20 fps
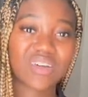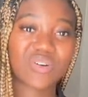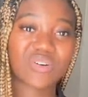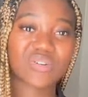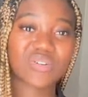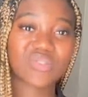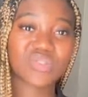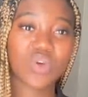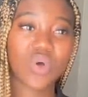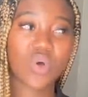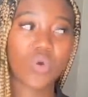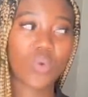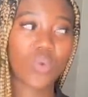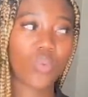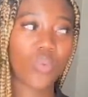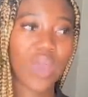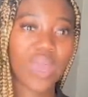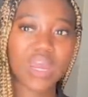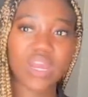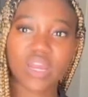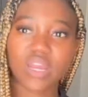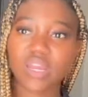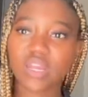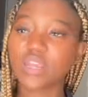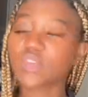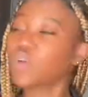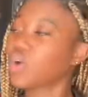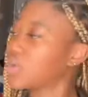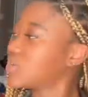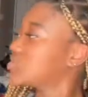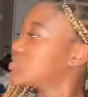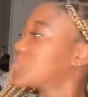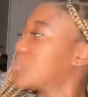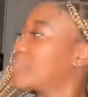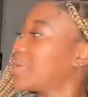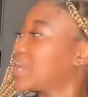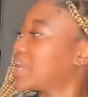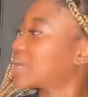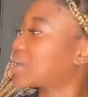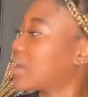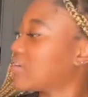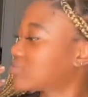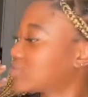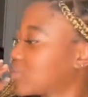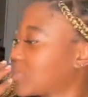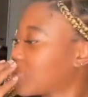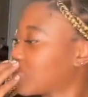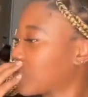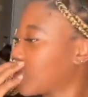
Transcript: also when you also made it comfortable